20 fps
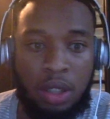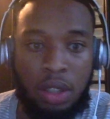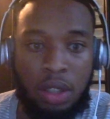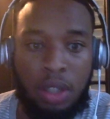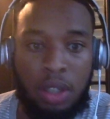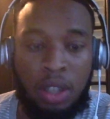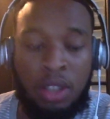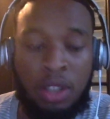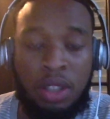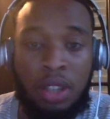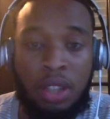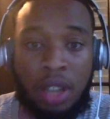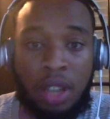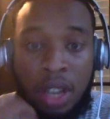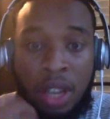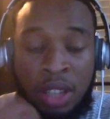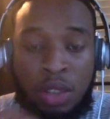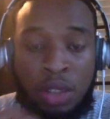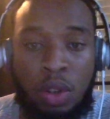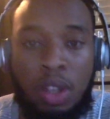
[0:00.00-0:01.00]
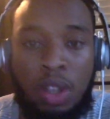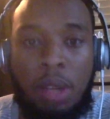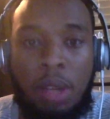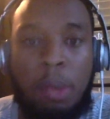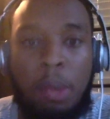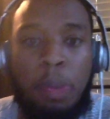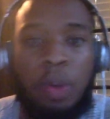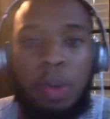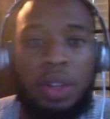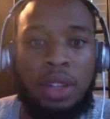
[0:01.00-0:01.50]
it's going to come
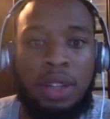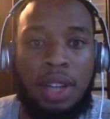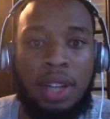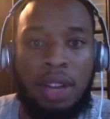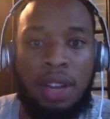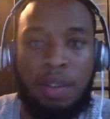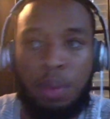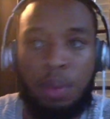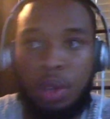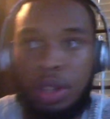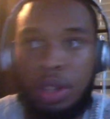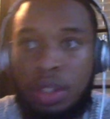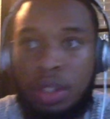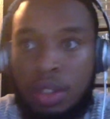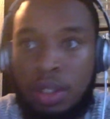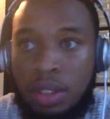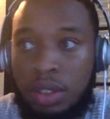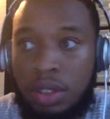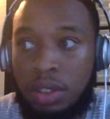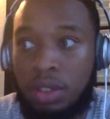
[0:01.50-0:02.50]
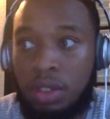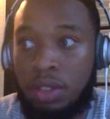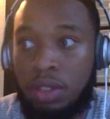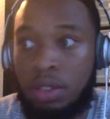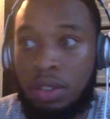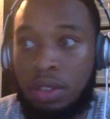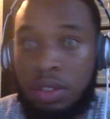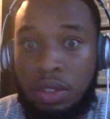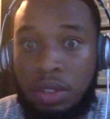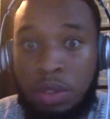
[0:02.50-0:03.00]
a point in your life when
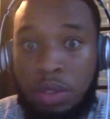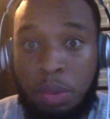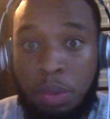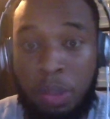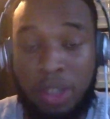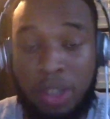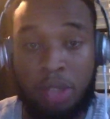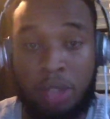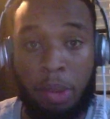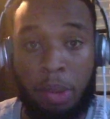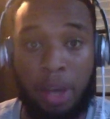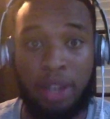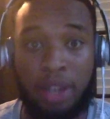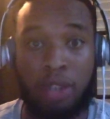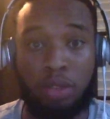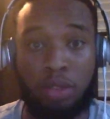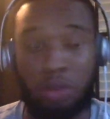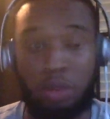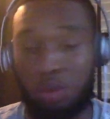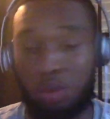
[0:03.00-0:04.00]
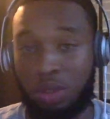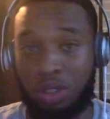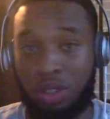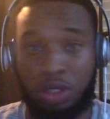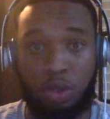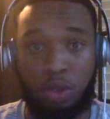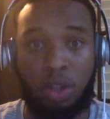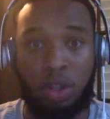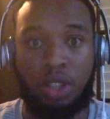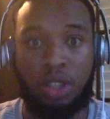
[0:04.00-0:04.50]
you meet somebody else who's just
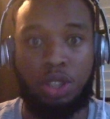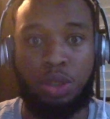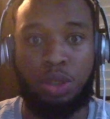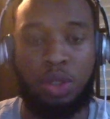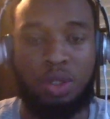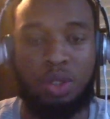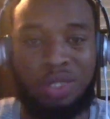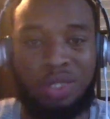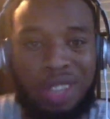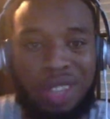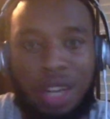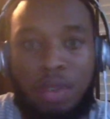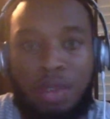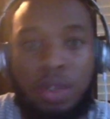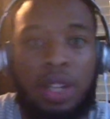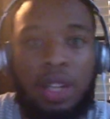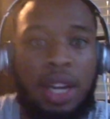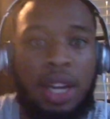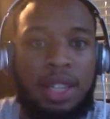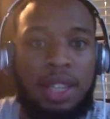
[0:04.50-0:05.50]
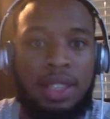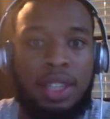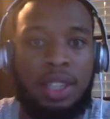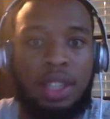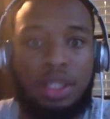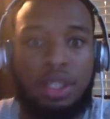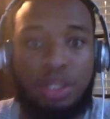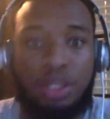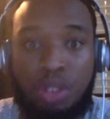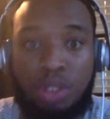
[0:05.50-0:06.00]
as great as you, and you just got to realize that
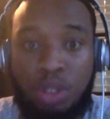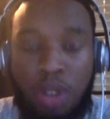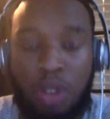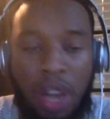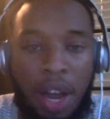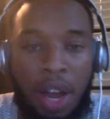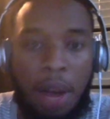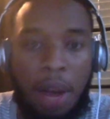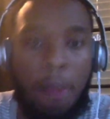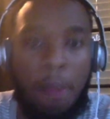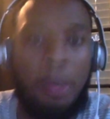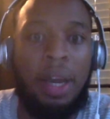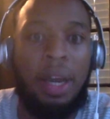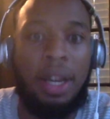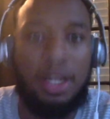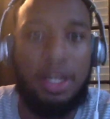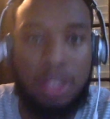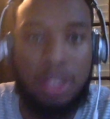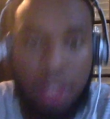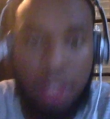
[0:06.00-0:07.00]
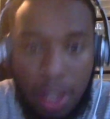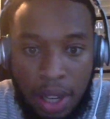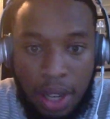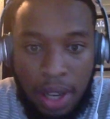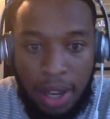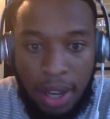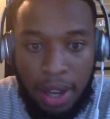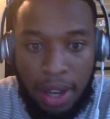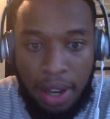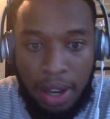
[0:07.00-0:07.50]
you're outmatched,
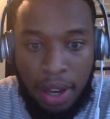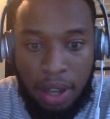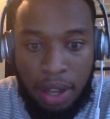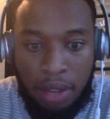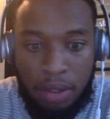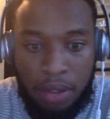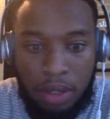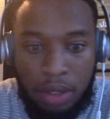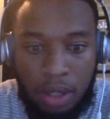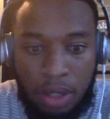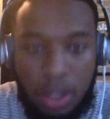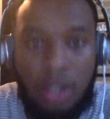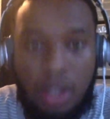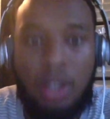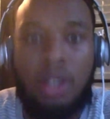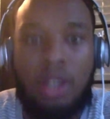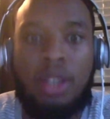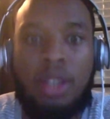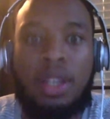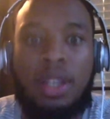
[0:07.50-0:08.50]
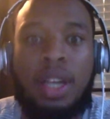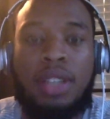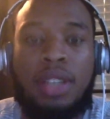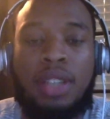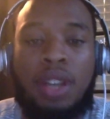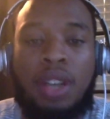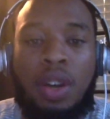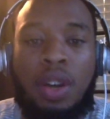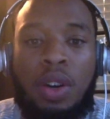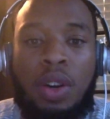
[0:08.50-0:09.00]
and that's
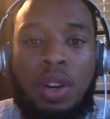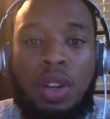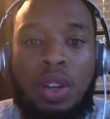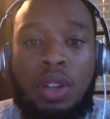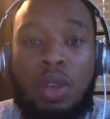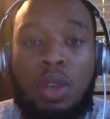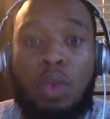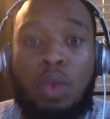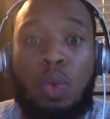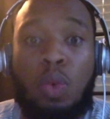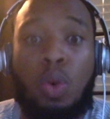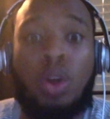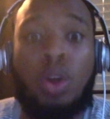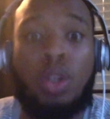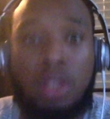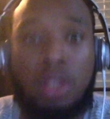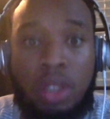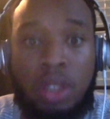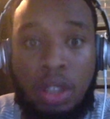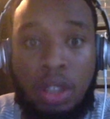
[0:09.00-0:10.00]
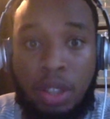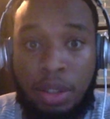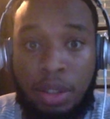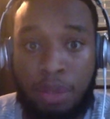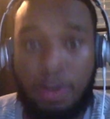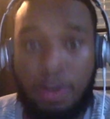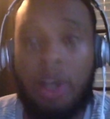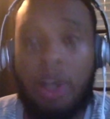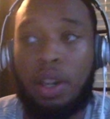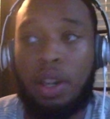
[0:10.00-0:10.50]
called a good warrior, a good
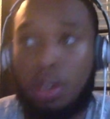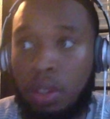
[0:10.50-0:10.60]
fighter.